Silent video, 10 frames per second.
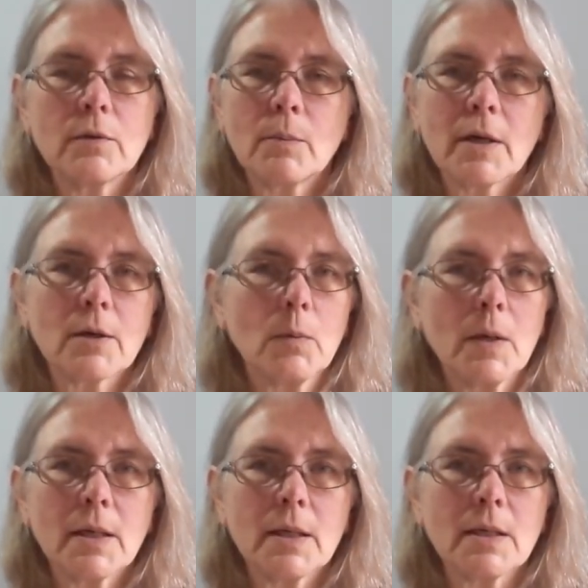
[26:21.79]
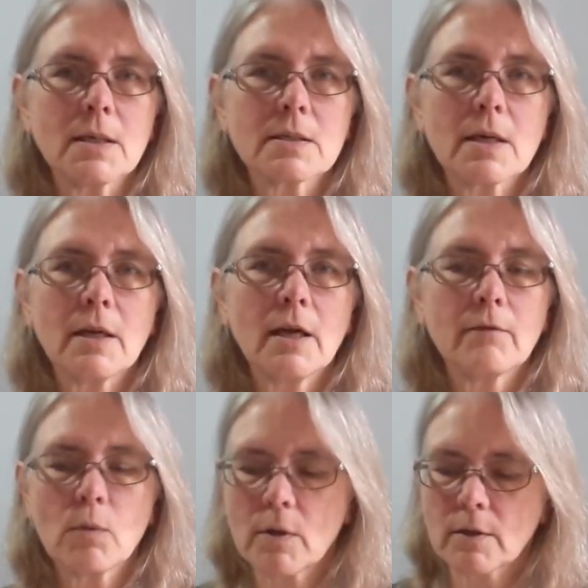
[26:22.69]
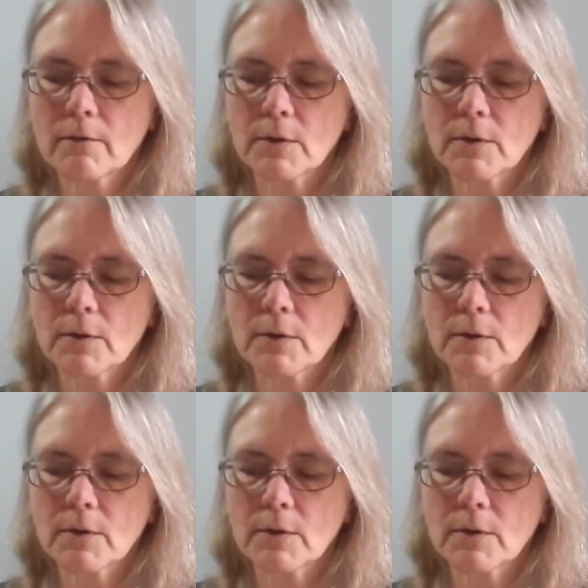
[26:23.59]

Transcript: no matter what it is, and have a wonderful